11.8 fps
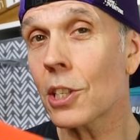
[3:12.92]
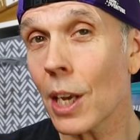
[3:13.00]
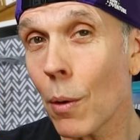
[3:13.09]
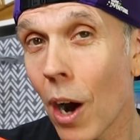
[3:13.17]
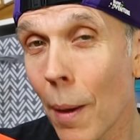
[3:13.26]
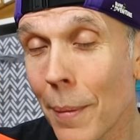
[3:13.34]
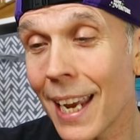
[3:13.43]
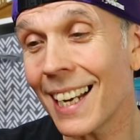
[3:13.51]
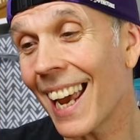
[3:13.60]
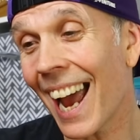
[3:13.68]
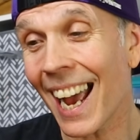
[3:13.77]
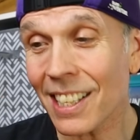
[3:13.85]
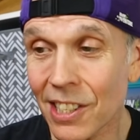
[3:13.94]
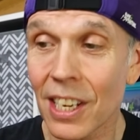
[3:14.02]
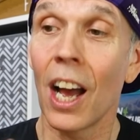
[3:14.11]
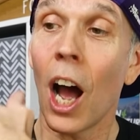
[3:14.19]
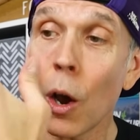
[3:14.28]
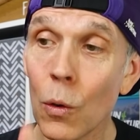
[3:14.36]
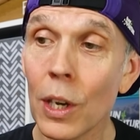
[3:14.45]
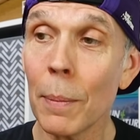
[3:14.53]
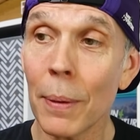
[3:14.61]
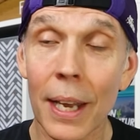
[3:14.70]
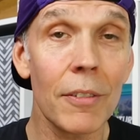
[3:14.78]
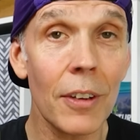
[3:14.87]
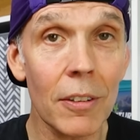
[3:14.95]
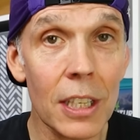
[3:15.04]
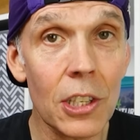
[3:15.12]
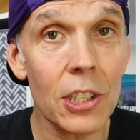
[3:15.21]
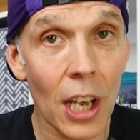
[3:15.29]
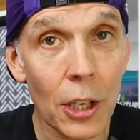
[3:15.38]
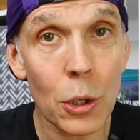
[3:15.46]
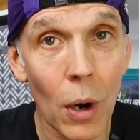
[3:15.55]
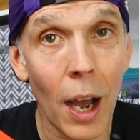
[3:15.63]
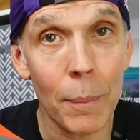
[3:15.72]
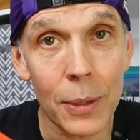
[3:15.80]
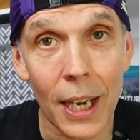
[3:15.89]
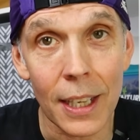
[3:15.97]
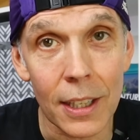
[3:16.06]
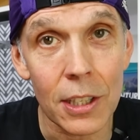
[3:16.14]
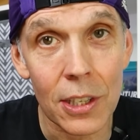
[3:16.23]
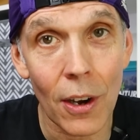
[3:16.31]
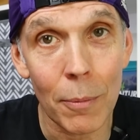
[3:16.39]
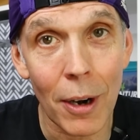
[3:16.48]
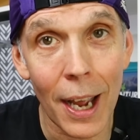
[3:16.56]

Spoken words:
can see what I mean. It has only been a very subtle update this time